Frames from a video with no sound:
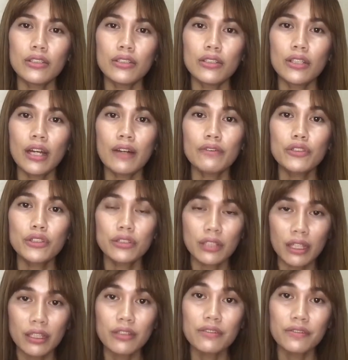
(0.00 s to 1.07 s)
You have to
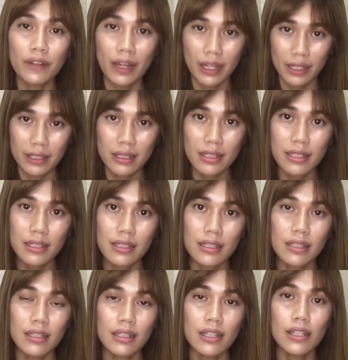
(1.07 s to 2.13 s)
sacrifice
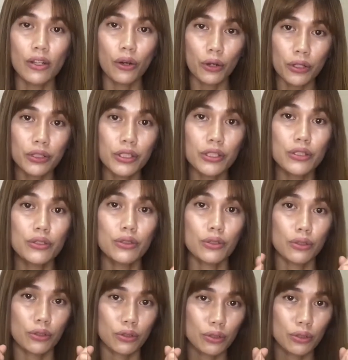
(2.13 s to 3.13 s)
in order to look